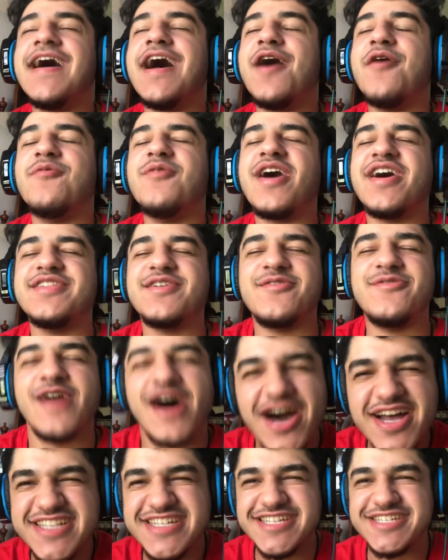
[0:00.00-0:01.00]
We're on the
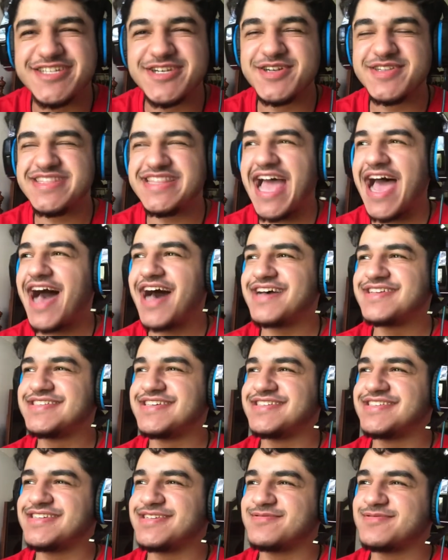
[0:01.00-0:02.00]
road to
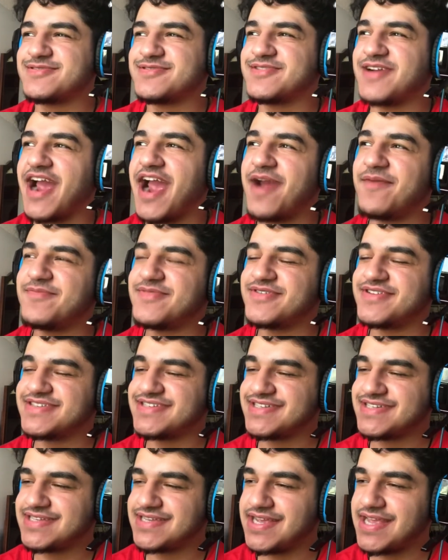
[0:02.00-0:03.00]
2,000
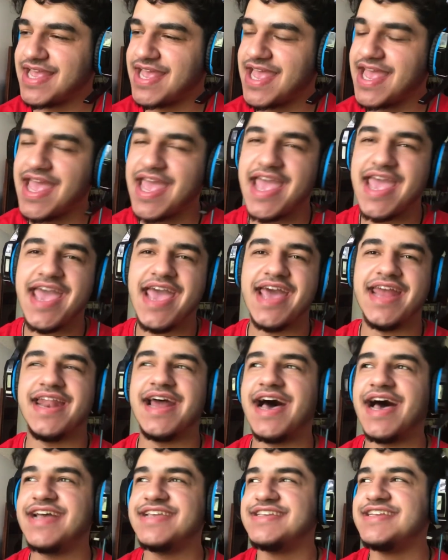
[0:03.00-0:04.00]
subscribers. And
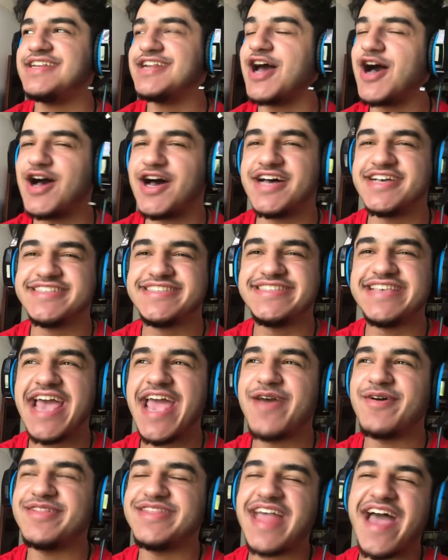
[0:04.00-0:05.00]
uh, you know what I'm
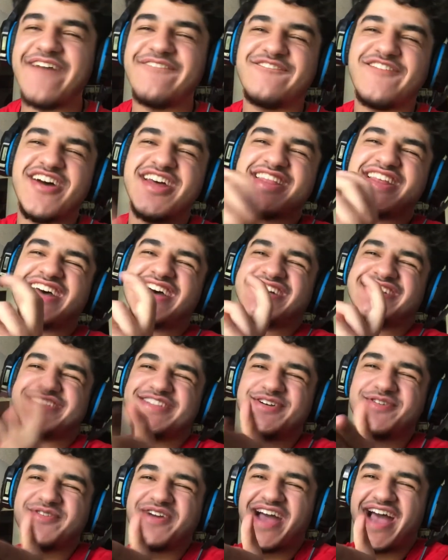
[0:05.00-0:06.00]
saying? Without further
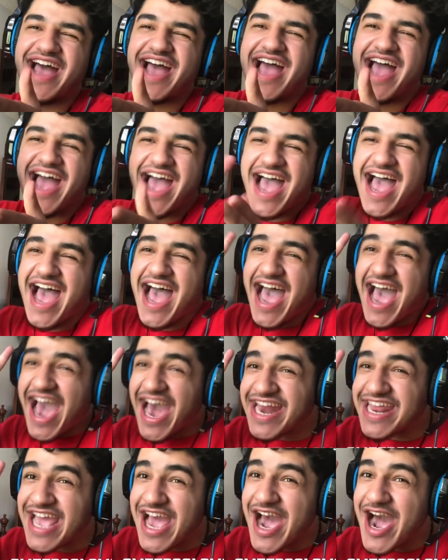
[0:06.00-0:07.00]
ado,
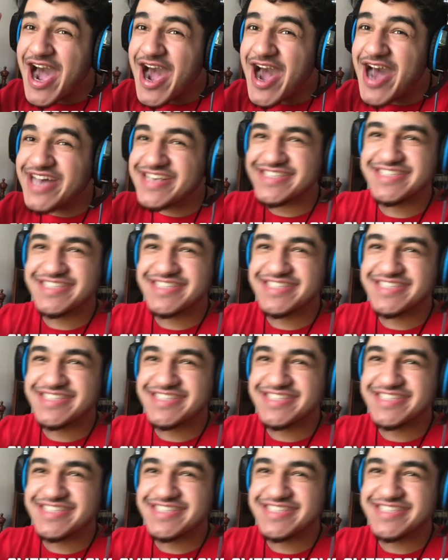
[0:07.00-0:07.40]
adios!